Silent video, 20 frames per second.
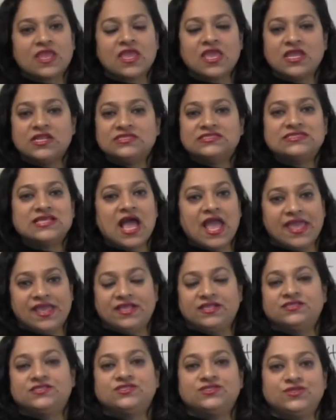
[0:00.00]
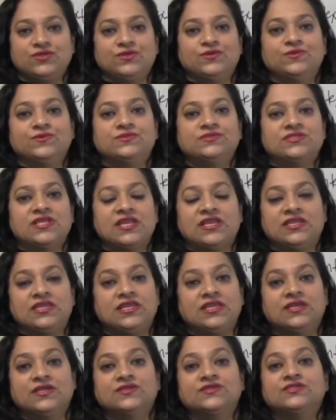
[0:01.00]
in Science News that
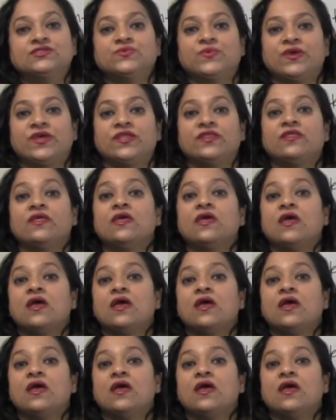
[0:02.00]
deals with